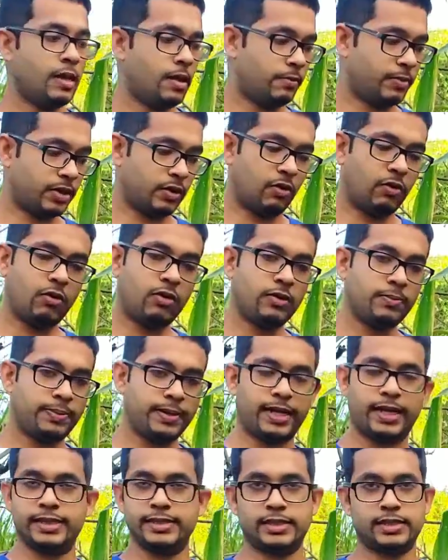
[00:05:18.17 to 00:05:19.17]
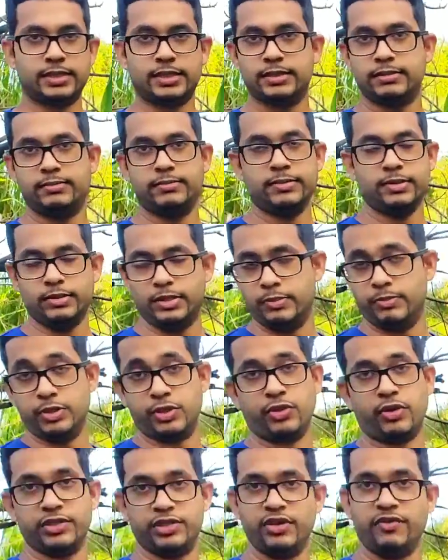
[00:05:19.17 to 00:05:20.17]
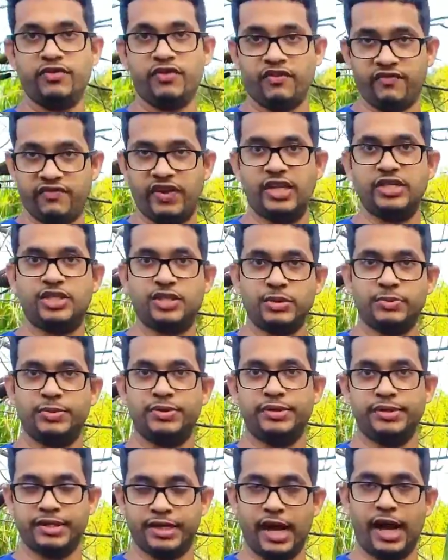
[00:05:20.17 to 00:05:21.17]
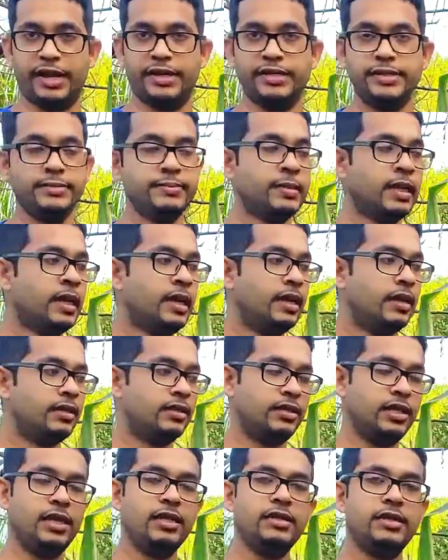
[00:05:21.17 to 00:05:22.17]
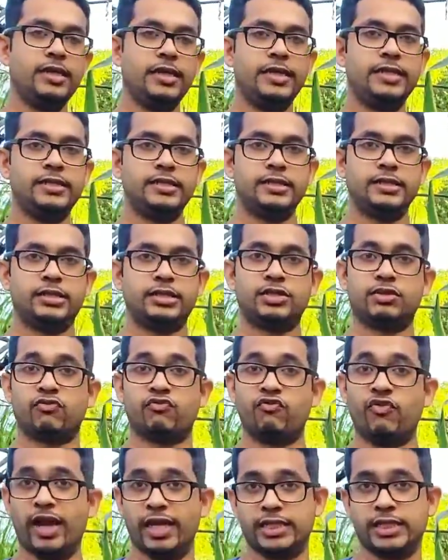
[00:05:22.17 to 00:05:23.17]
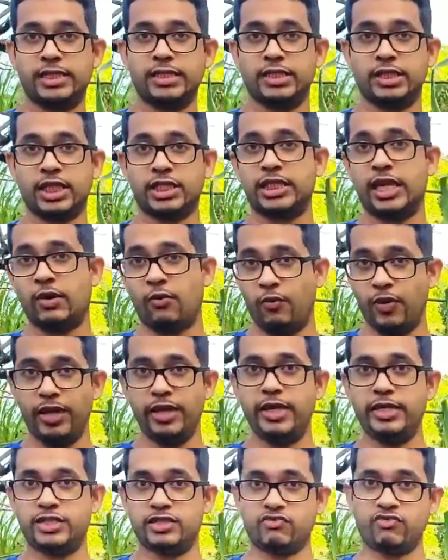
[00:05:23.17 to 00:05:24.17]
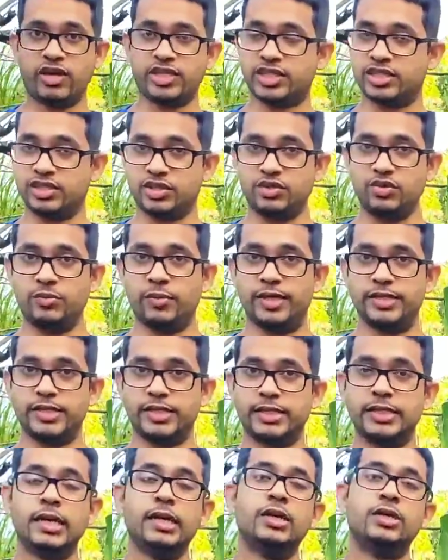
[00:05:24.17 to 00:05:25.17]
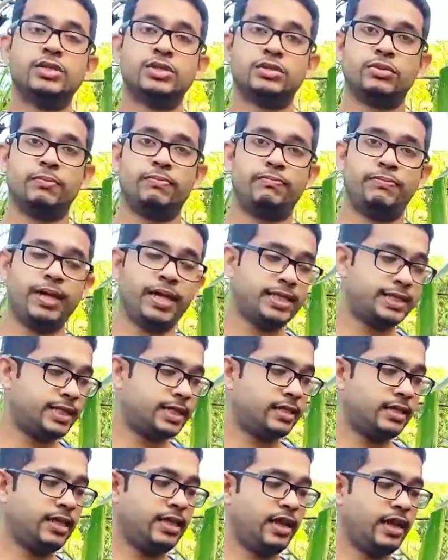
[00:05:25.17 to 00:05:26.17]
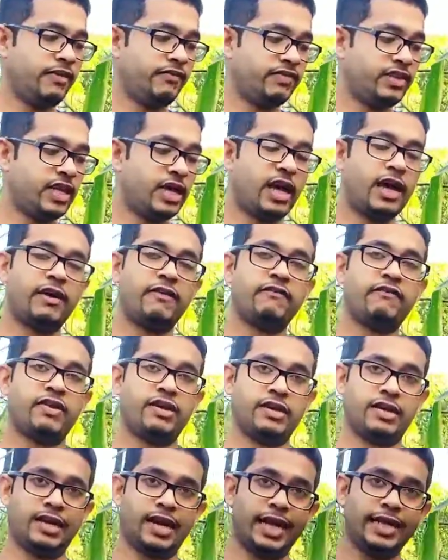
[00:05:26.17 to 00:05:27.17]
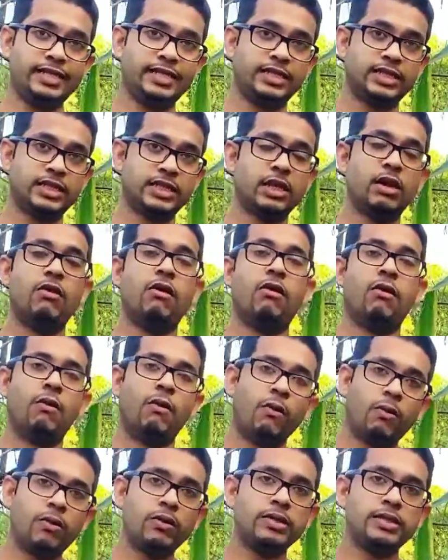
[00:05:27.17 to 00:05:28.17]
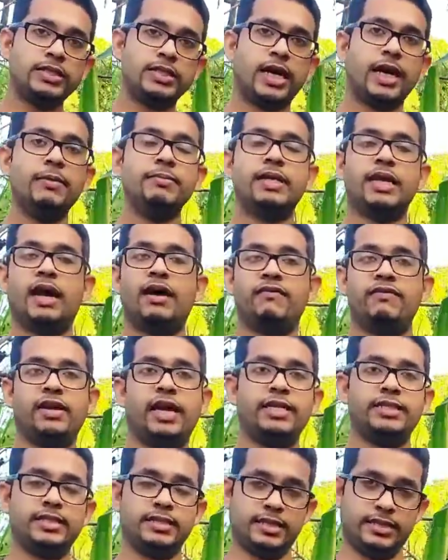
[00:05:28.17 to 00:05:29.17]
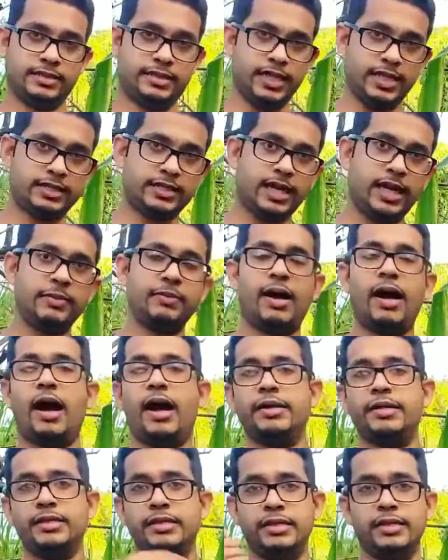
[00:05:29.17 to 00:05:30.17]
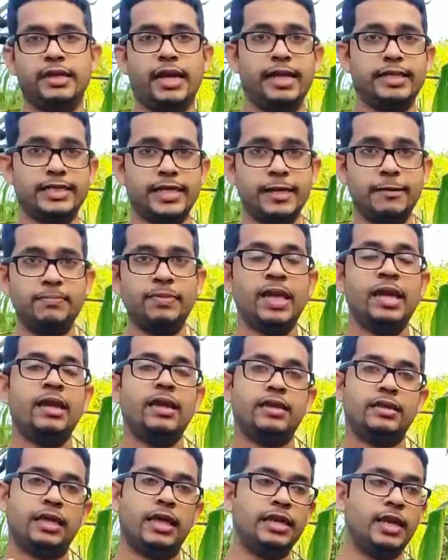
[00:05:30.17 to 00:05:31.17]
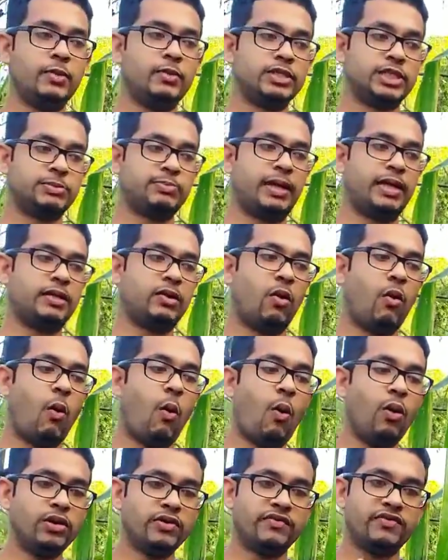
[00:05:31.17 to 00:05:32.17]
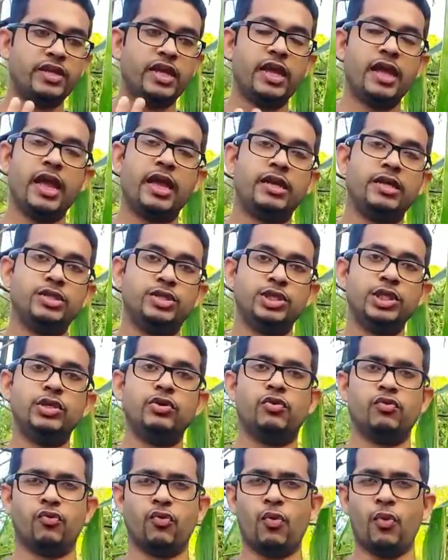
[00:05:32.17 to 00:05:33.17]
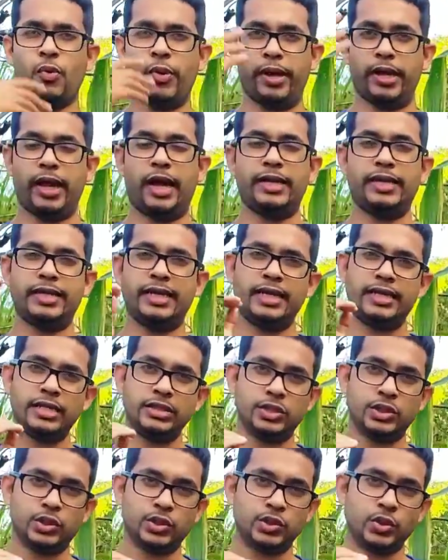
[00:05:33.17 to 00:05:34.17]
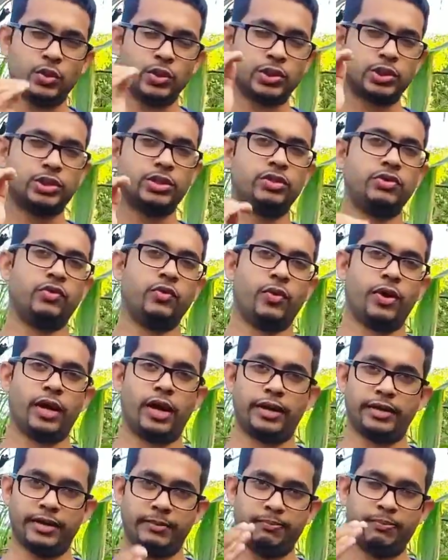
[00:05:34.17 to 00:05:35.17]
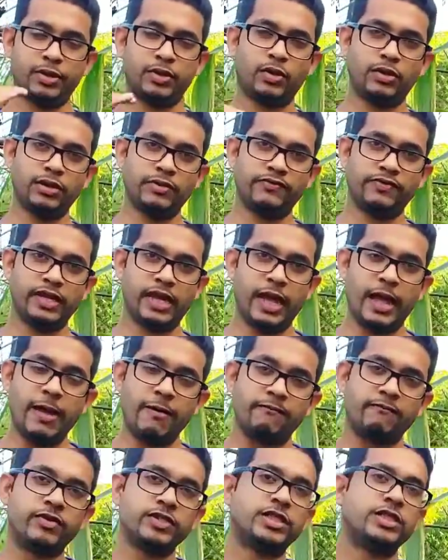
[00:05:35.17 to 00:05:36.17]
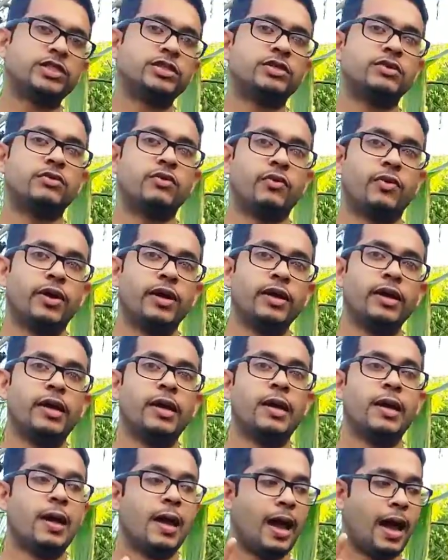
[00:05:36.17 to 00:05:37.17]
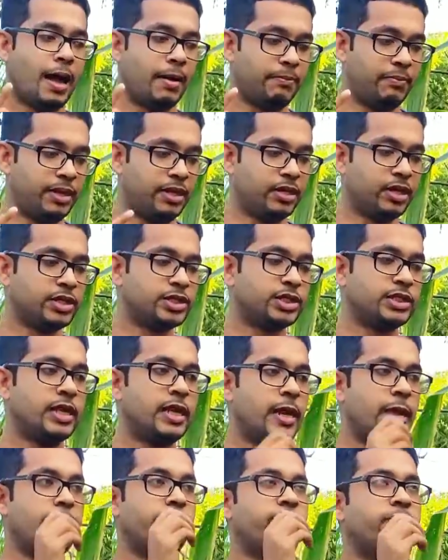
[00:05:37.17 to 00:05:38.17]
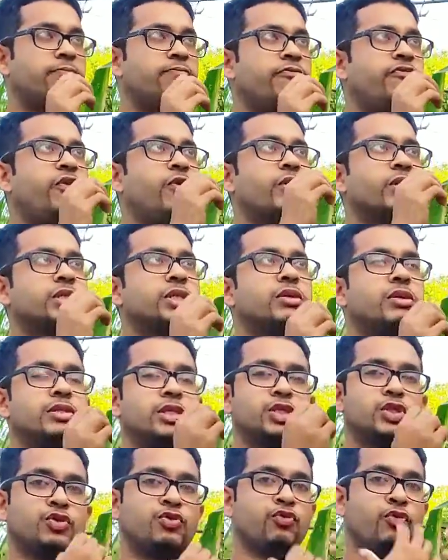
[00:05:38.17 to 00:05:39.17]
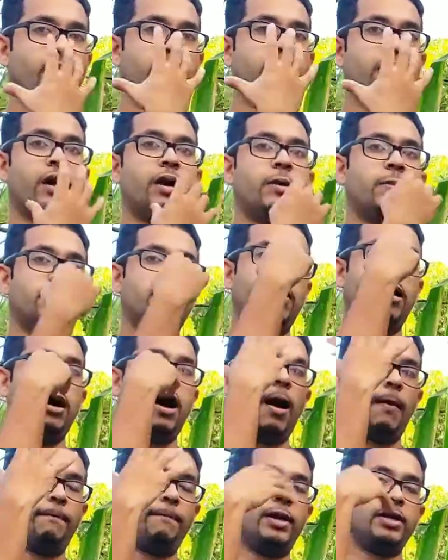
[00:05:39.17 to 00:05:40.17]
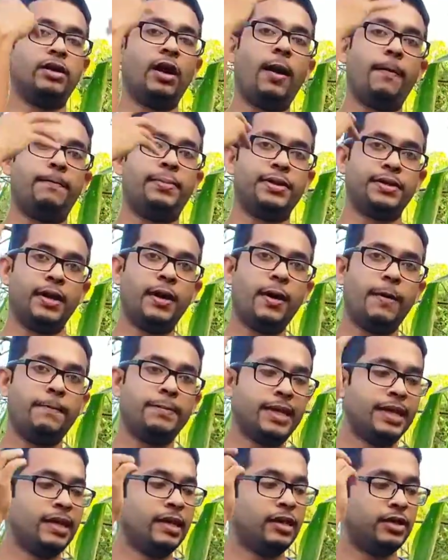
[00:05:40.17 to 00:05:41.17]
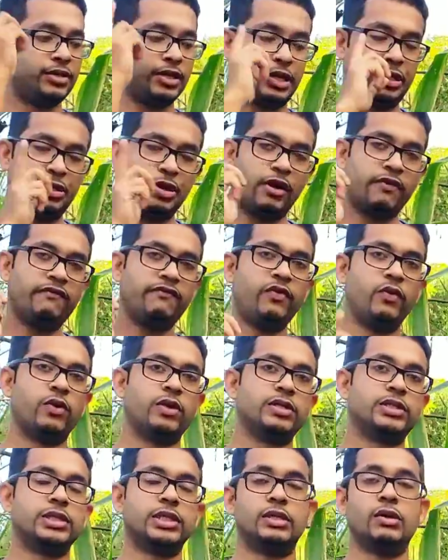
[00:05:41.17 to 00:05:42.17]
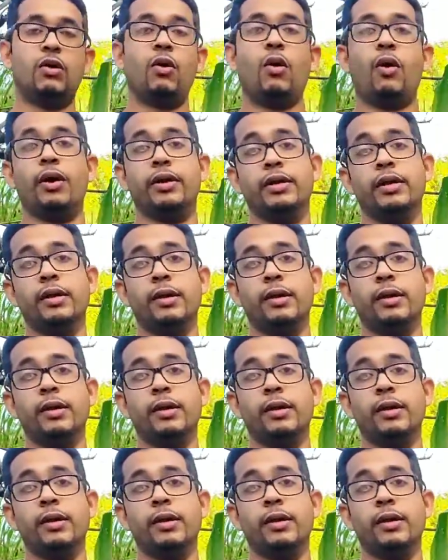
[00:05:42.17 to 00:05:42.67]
but all plants, the majority of your vegetable garden, they need to rest just like we need to rest as humans. So basically, if they have light all the time, they have light in the daytime and in the nighttime, then they will spend all of their energy growing, and they get exhausted growing, and they put all of their emphasis on growing. And because they're focusing on just growing up and up and up, they're not focusing on